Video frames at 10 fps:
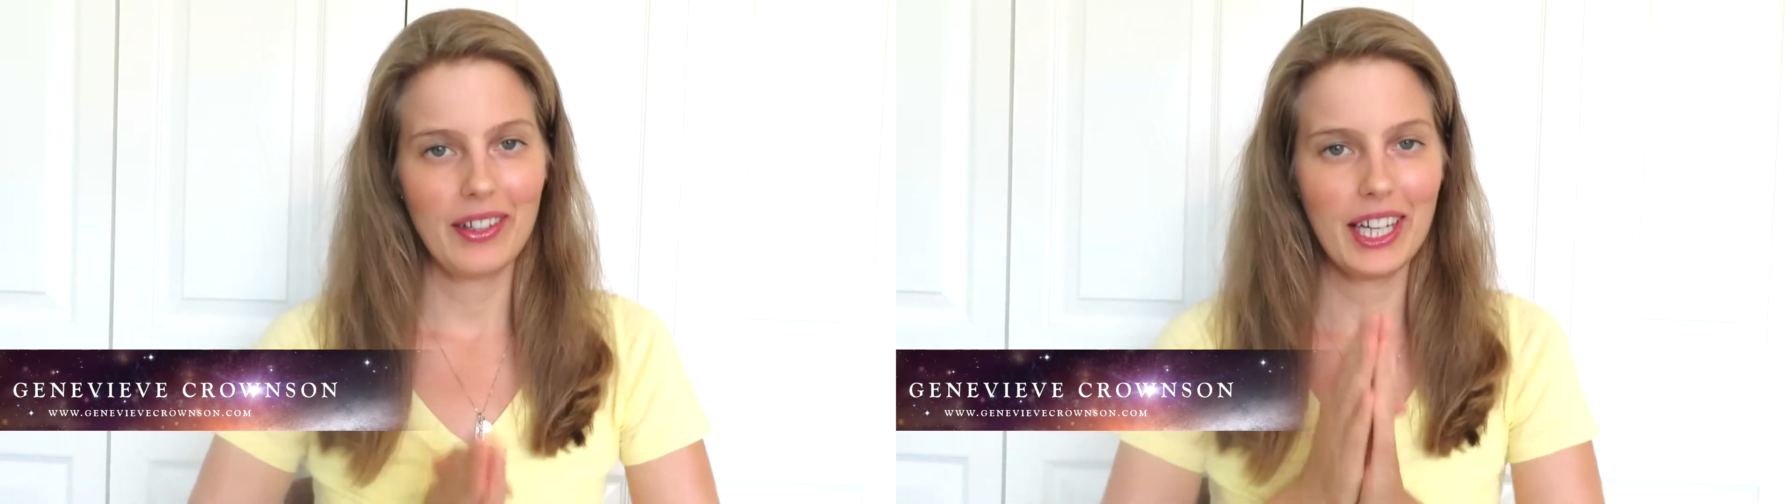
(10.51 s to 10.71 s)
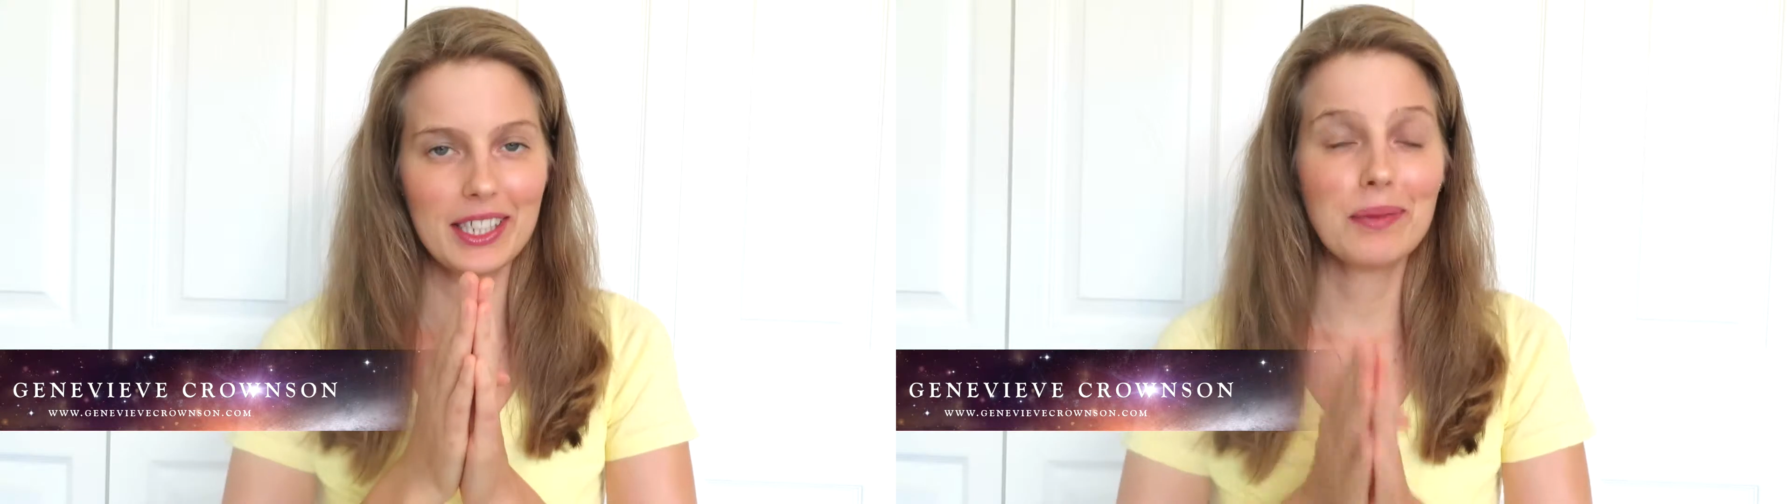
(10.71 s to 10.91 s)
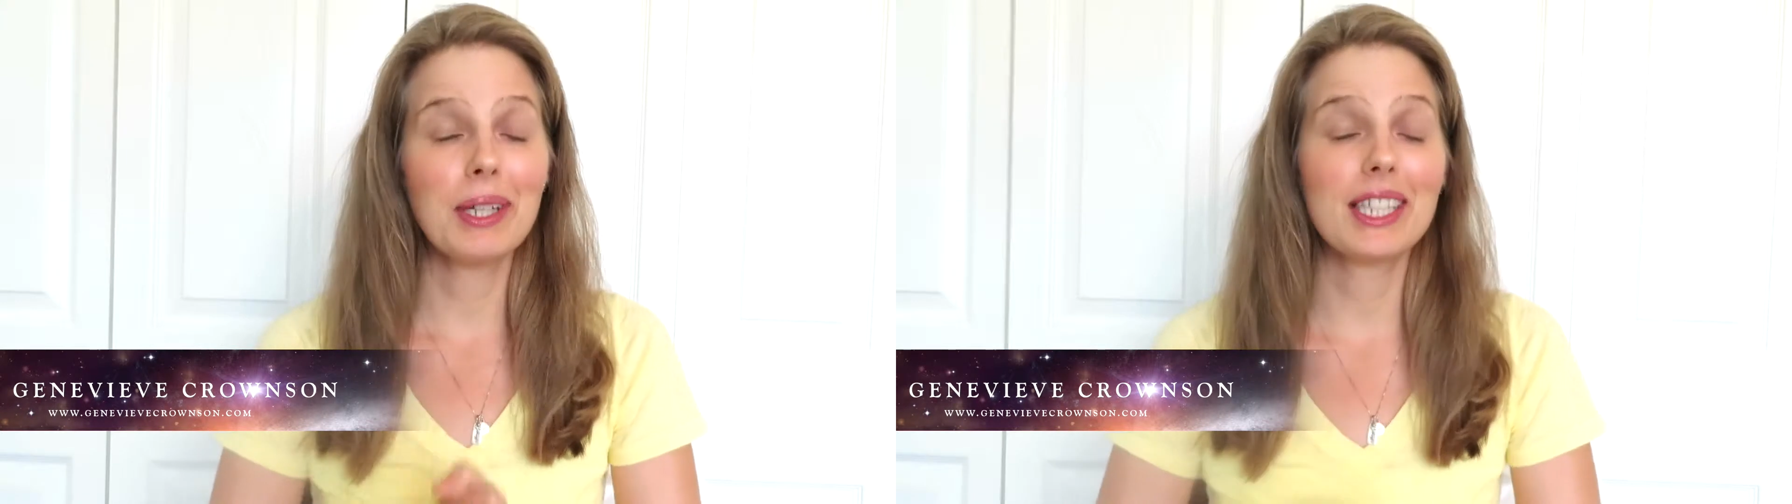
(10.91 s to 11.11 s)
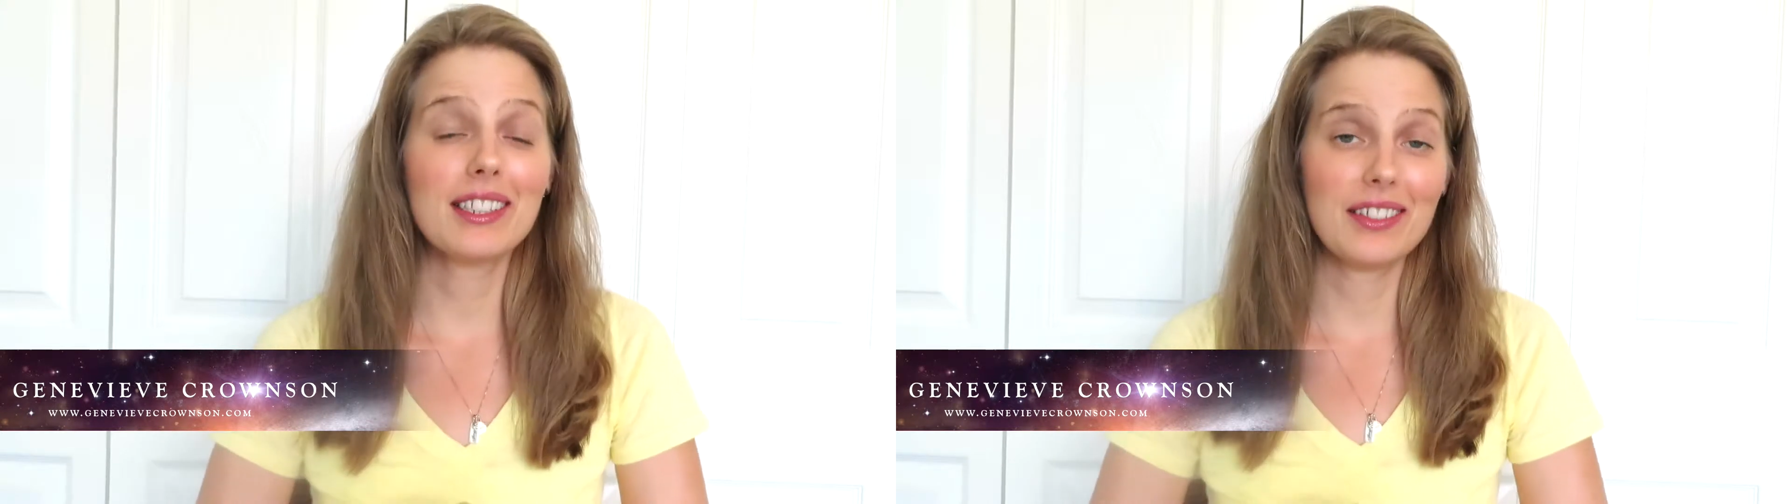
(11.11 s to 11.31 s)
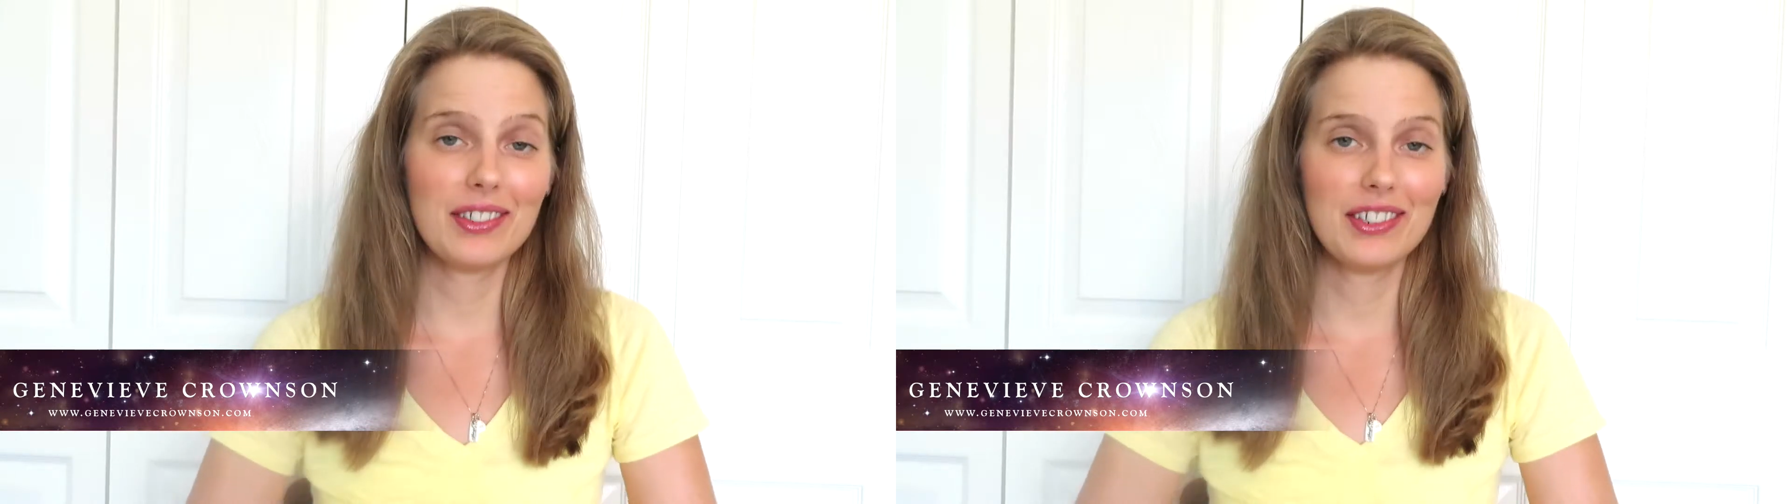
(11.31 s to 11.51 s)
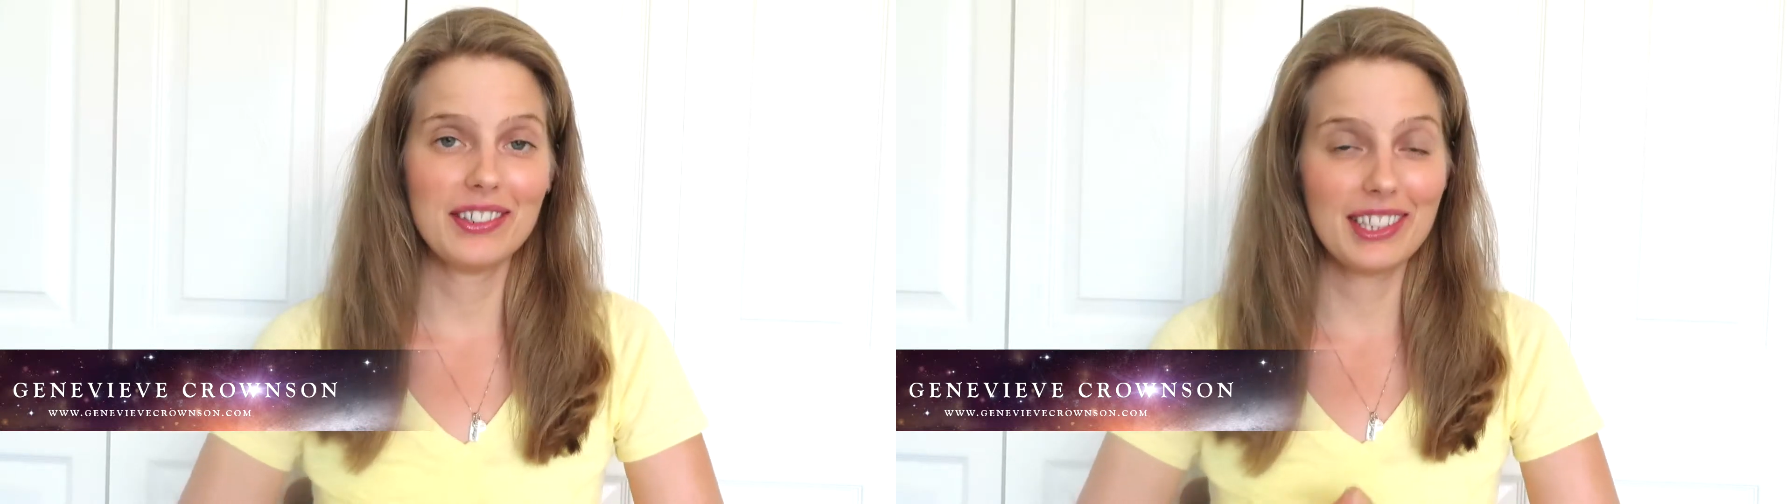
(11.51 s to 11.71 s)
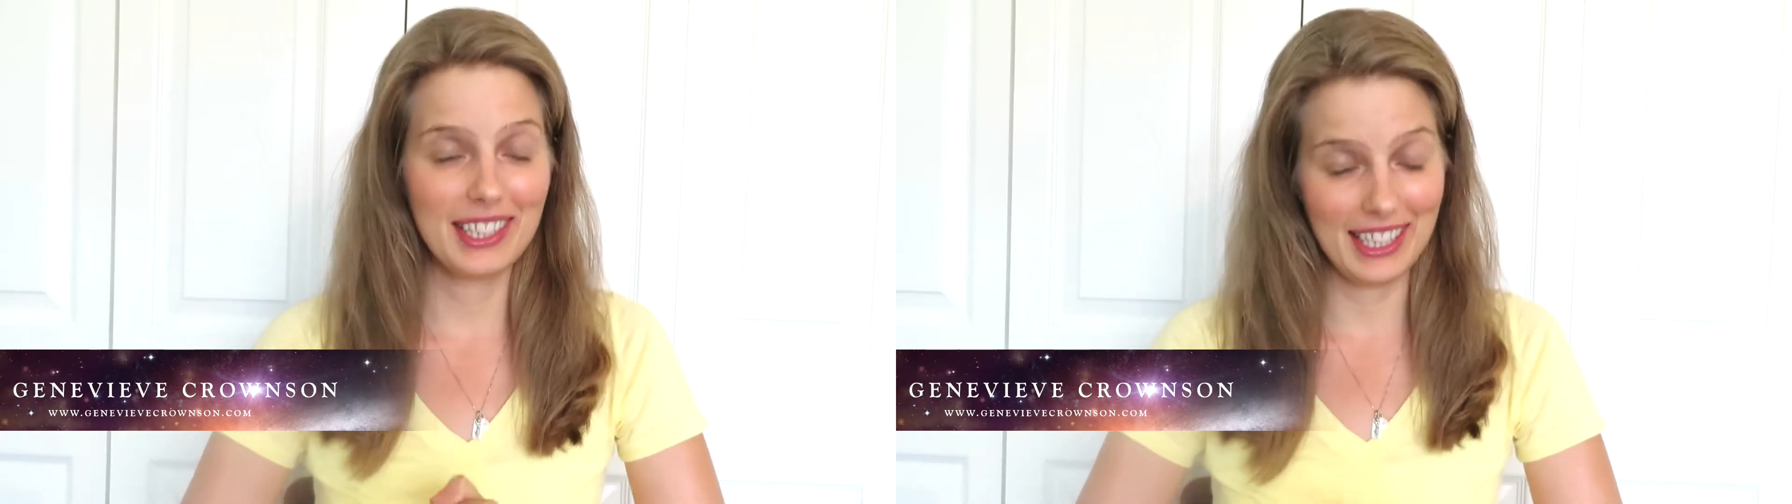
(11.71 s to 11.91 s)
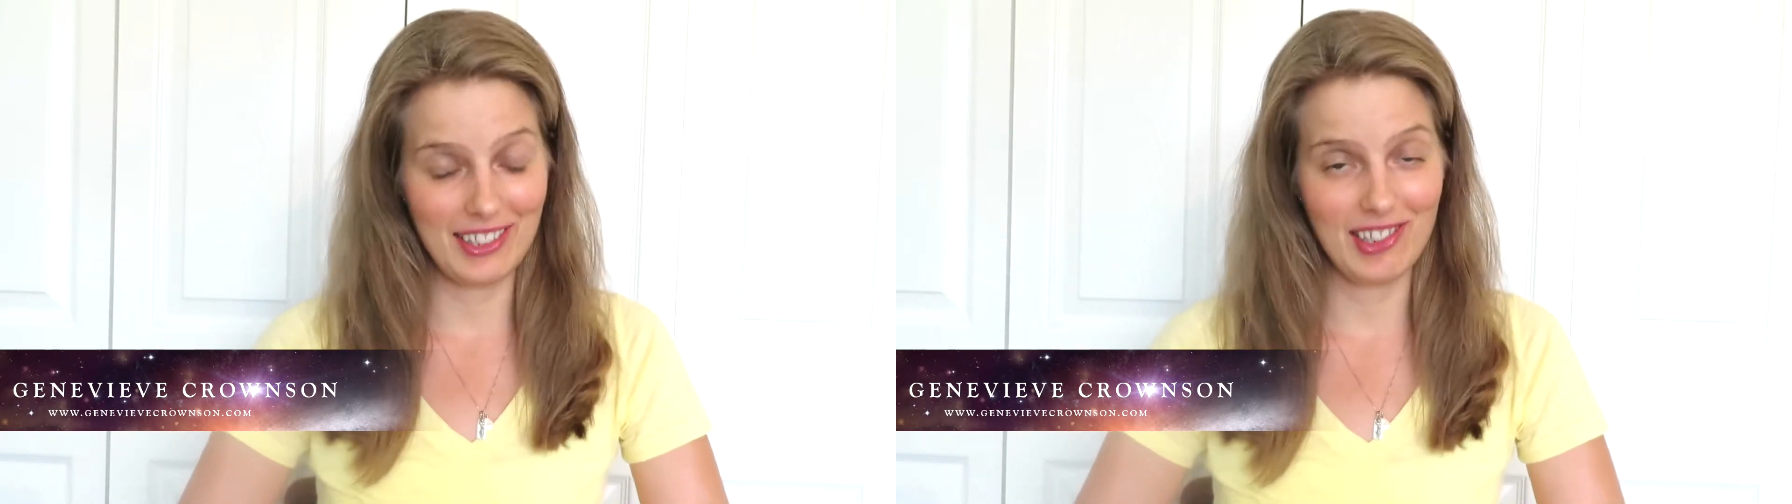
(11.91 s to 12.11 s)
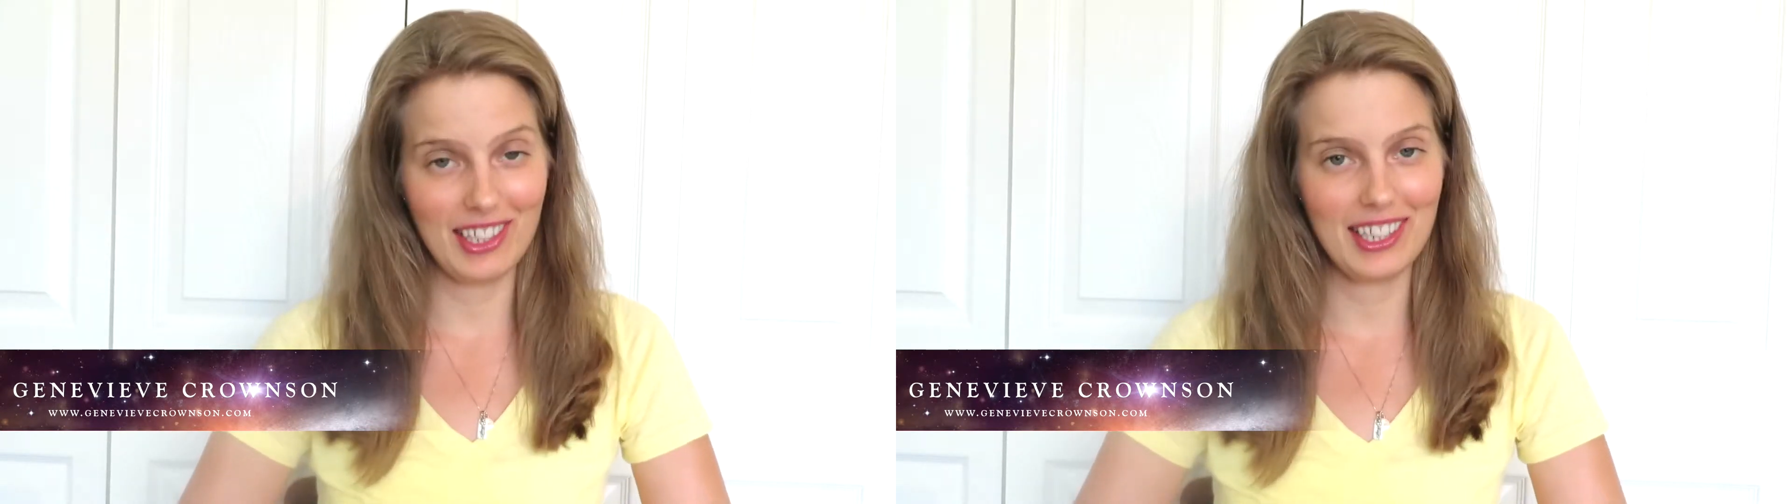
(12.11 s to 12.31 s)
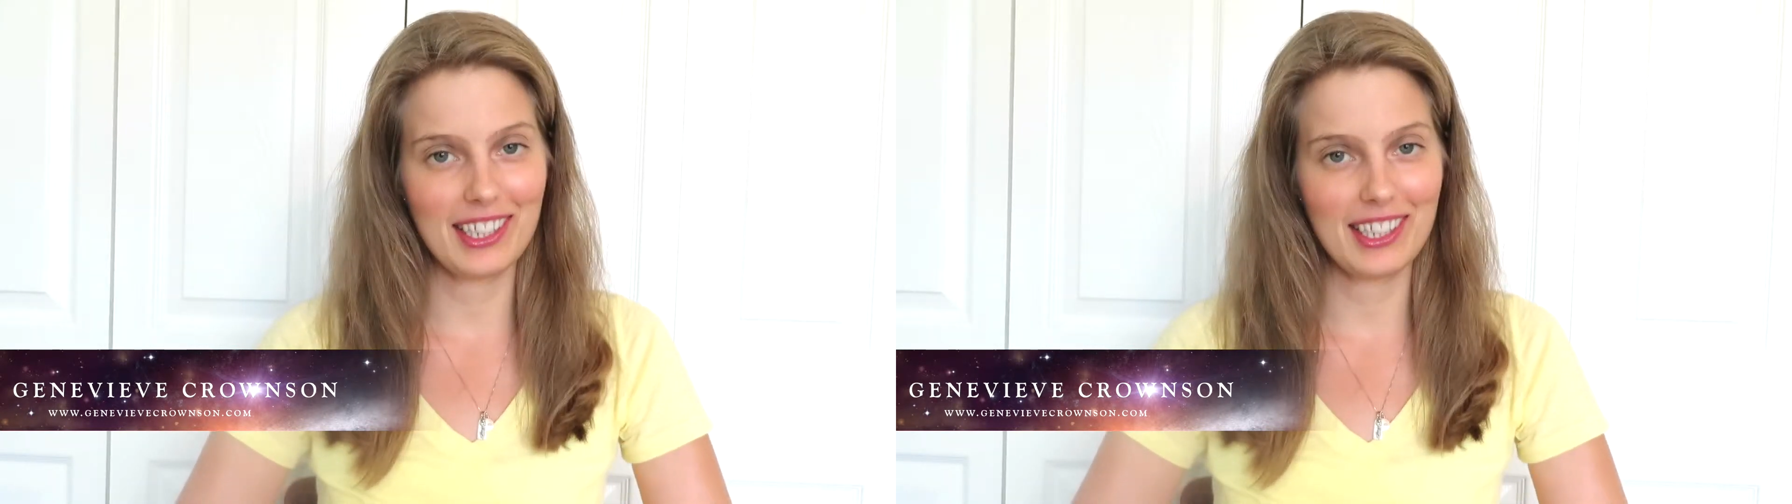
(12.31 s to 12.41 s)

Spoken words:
had to make a difficult decision.